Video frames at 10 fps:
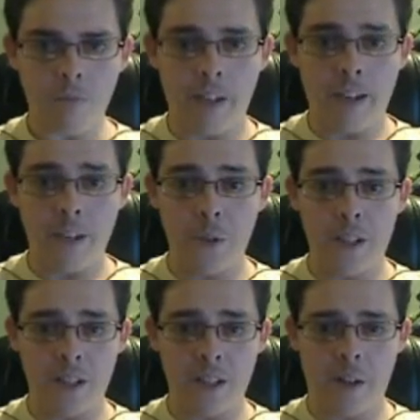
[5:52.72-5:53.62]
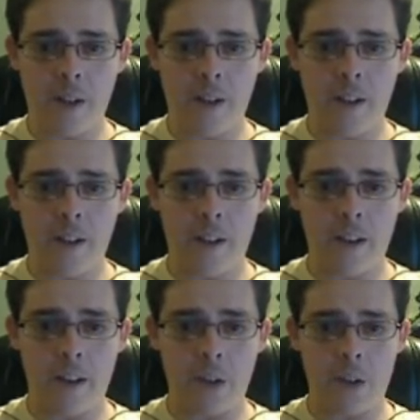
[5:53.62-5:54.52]
And I do catch that right here.
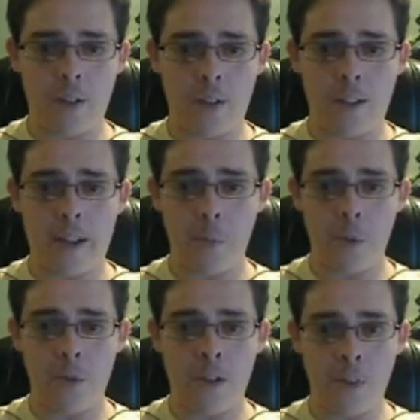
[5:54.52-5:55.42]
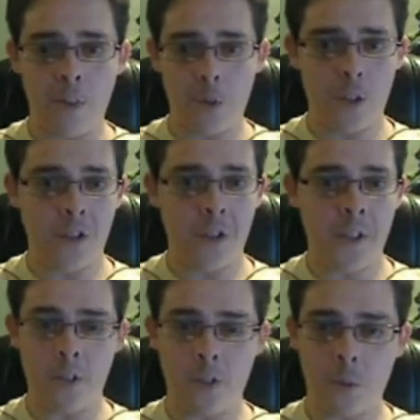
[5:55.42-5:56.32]
I try to attack, move in on some
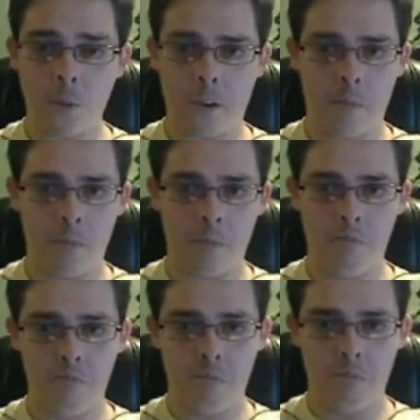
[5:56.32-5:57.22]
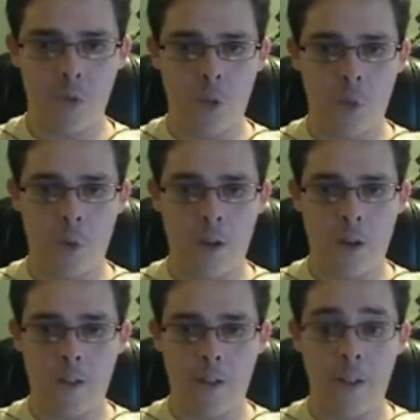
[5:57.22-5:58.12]
Zerglings. Doesn't work out really
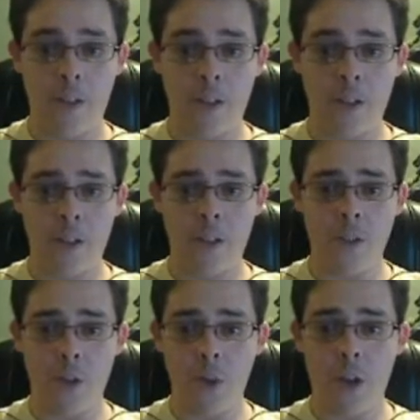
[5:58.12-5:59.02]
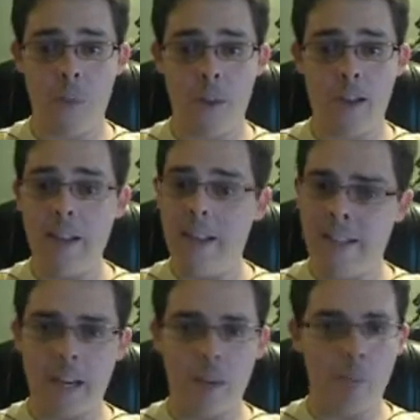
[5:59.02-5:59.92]
well. Now these Zerglings do come in.
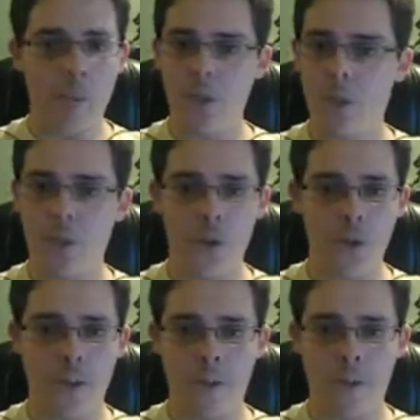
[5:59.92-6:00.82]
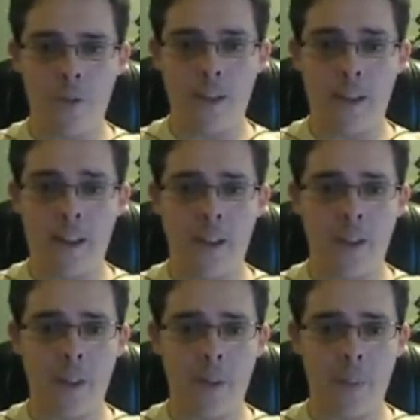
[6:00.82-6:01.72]
He's got a bunch of roaches. I don't know if I can
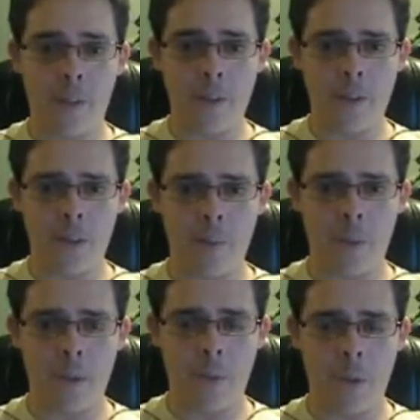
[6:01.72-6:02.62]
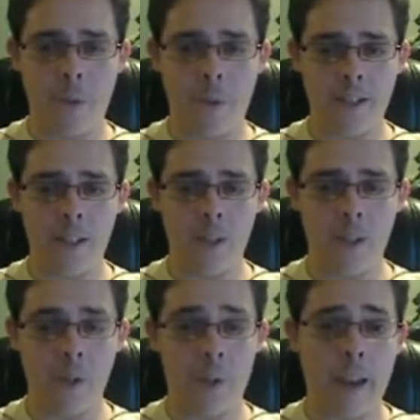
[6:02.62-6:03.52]
handle that with my
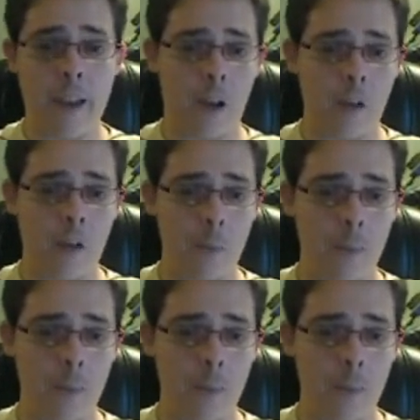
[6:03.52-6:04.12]
Zealots, so I back off a